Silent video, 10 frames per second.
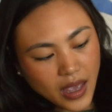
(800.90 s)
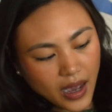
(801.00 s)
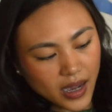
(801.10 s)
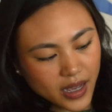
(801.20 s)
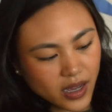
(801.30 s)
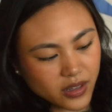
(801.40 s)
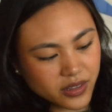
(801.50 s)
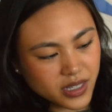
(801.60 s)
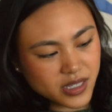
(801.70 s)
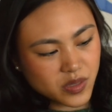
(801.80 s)
I held
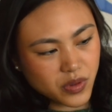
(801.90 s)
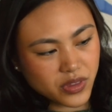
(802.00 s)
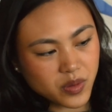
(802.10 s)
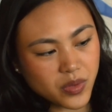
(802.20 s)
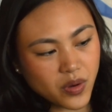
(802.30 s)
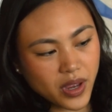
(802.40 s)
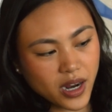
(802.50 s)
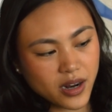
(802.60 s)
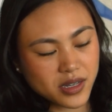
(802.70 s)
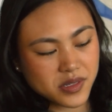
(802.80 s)
this with a
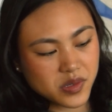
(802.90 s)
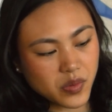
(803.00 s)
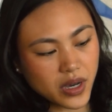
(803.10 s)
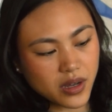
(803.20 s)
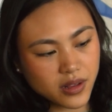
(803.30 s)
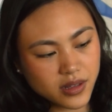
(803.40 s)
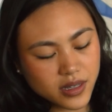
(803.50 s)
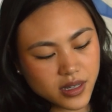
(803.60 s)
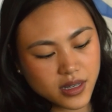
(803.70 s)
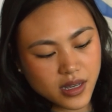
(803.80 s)
mohair as well,
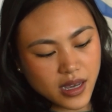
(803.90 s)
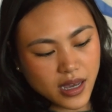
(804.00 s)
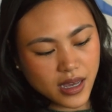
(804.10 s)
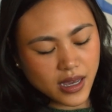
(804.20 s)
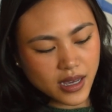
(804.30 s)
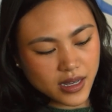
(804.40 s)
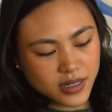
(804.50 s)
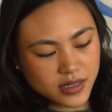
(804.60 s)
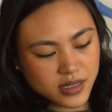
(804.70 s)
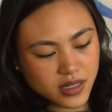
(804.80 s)

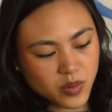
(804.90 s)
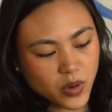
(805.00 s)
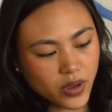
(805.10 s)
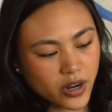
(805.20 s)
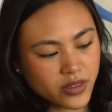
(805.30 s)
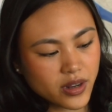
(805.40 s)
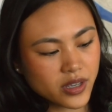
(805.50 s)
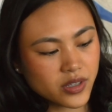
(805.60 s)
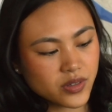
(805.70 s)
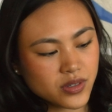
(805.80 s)
and the mohair that I
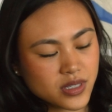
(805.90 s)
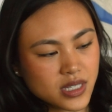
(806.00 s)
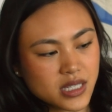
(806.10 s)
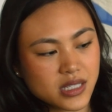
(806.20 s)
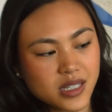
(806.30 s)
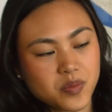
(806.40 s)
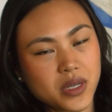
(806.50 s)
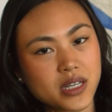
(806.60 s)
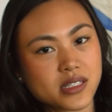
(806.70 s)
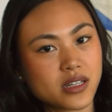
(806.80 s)
used is Knit
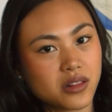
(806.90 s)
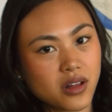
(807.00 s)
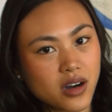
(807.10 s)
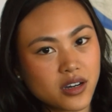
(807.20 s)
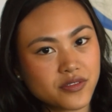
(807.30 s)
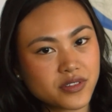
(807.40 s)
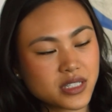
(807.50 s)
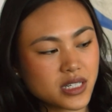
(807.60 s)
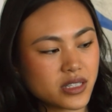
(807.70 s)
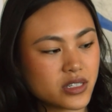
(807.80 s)
Picks
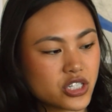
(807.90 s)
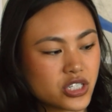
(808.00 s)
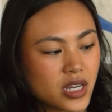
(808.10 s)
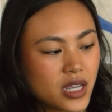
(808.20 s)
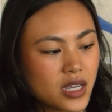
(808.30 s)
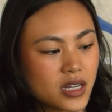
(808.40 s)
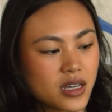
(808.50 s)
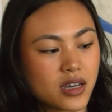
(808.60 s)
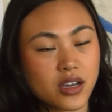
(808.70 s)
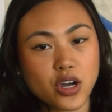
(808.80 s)
Aloft in the shade
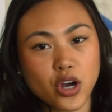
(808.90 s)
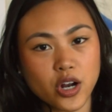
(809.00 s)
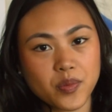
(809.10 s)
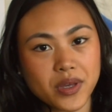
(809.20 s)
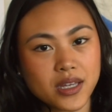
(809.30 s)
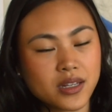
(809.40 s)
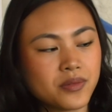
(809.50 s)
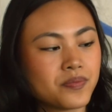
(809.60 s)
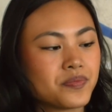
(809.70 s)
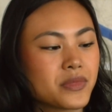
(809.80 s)
Carbon,